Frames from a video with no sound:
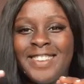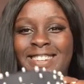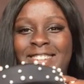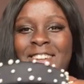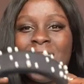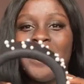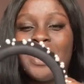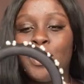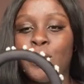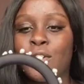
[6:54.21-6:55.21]
So I just thought, why
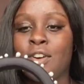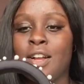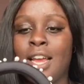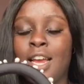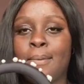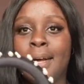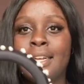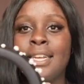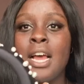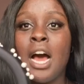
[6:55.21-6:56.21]
not order a
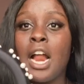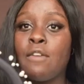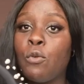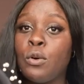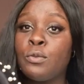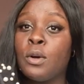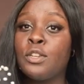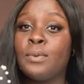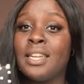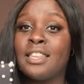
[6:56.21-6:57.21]
hairband? And I've always
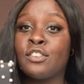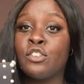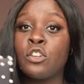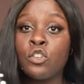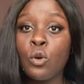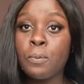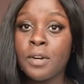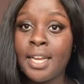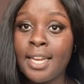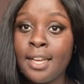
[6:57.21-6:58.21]
wanted one like this because they're so
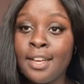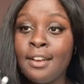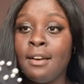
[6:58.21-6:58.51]
pretty.